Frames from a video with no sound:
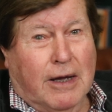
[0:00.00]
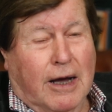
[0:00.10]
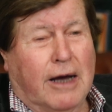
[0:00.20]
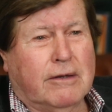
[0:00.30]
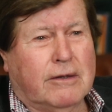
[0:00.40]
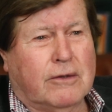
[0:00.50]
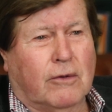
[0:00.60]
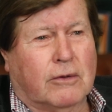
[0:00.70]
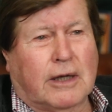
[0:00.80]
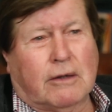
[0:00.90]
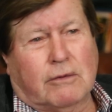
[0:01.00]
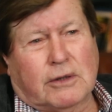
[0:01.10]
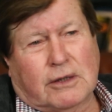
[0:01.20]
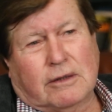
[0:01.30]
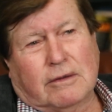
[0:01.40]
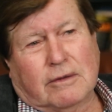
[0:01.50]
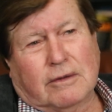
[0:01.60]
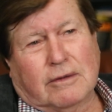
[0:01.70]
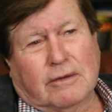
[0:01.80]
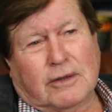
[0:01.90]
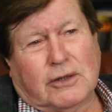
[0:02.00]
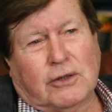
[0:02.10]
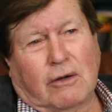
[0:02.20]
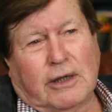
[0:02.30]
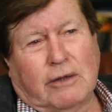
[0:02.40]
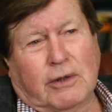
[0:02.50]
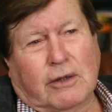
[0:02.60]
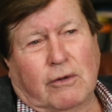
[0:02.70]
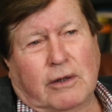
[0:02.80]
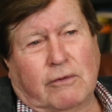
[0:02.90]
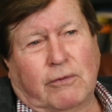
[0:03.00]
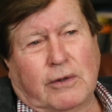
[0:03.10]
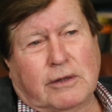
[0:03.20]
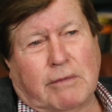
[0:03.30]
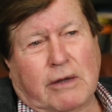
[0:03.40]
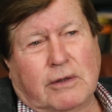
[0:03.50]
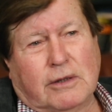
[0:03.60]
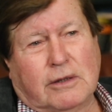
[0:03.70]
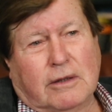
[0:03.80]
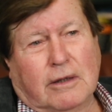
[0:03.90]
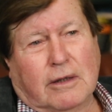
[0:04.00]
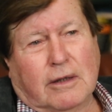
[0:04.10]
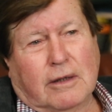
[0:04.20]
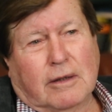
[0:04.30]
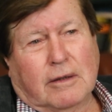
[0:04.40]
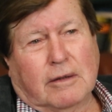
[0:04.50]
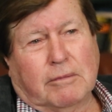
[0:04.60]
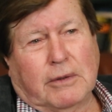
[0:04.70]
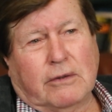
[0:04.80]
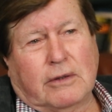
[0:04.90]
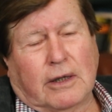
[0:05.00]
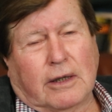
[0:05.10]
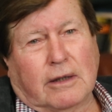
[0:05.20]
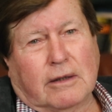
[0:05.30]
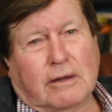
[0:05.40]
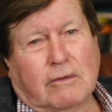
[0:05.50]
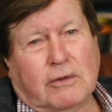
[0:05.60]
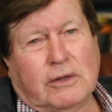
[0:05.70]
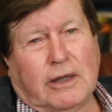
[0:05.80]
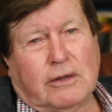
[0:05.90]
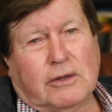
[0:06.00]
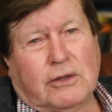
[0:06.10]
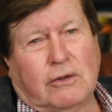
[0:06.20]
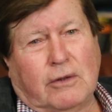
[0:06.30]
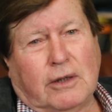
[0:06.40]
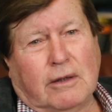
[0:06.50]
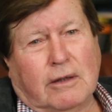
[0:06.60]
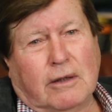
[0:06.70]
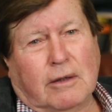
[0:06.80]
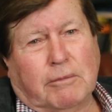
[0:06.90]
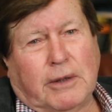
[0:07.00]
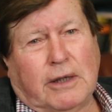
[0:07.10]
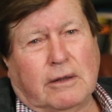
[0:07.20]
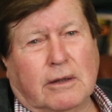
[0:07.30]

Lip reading: I thought that was the song he recorded for his mother's birthday. Wasn't that the story, Pete?